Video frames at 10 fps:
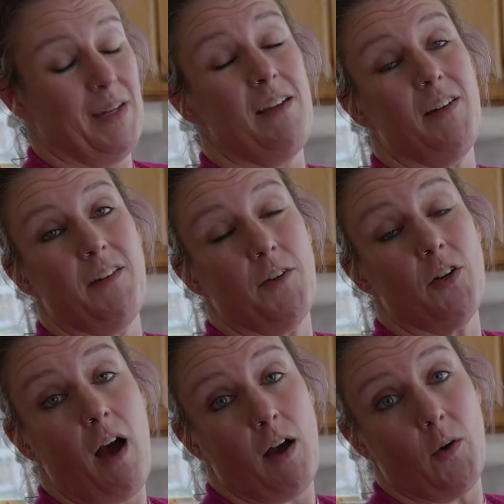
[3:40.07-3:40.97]
But even if you're
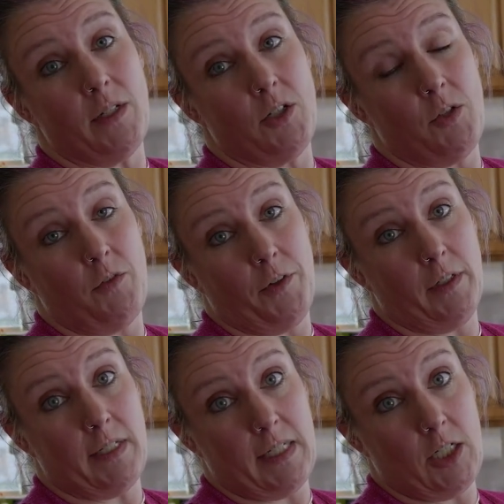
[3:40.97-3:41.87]
not going to do the
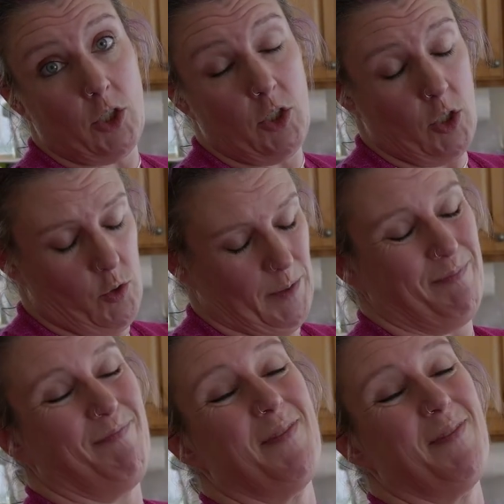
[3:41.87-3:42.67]
fertilization soak,